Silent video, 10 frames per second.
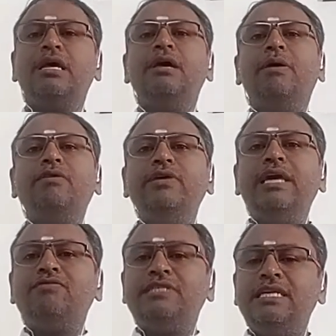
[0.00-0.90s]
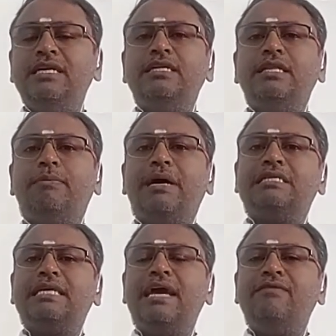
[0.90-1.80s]
But we have seen it in the
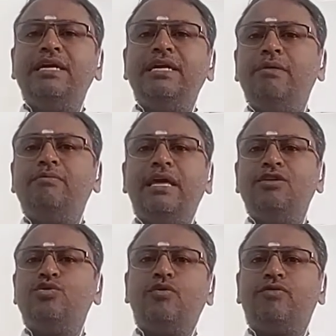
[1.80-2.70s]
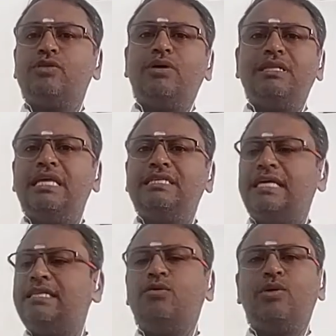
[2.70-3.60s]
past. Every time they issue a fatwa, they say
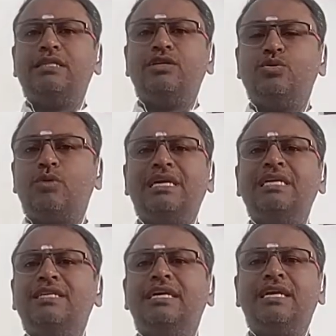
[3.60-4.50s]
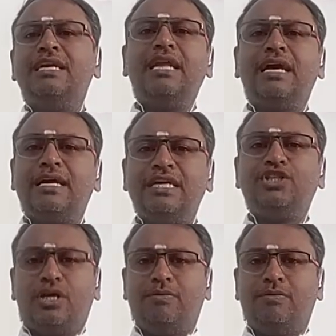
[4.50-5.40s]
that, okay, this is what, it's literally like a hit
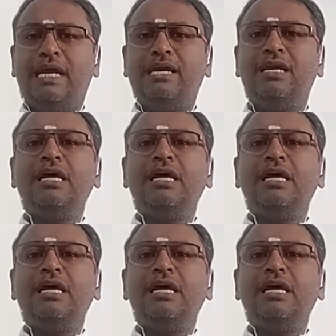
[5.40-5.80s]
job, right?